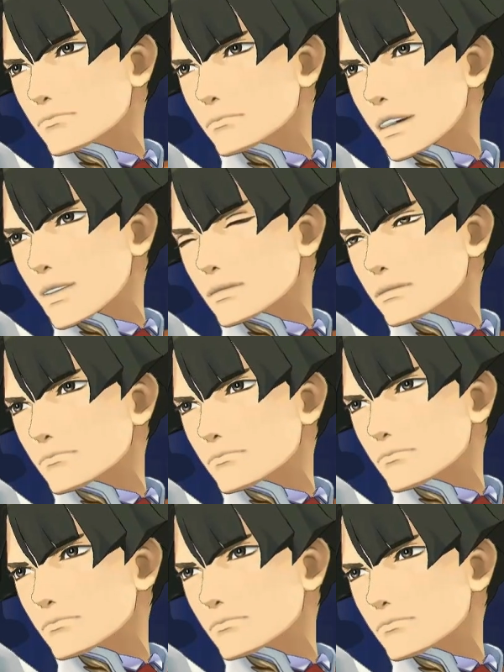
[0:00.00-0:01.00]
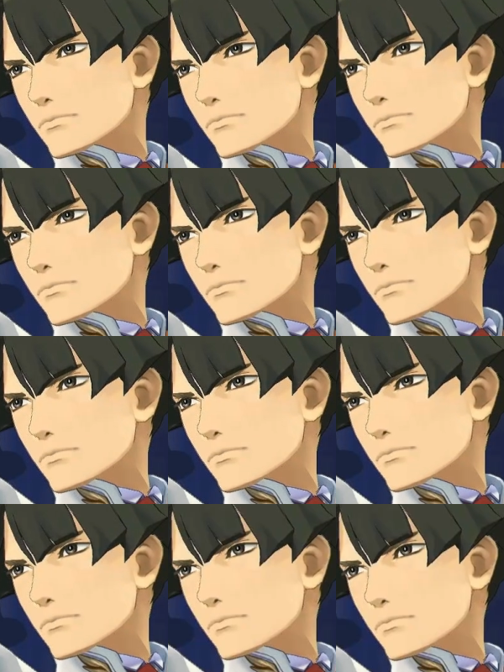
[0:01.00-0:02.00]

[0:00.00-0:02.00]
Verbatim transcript: Witnesses, is this the man or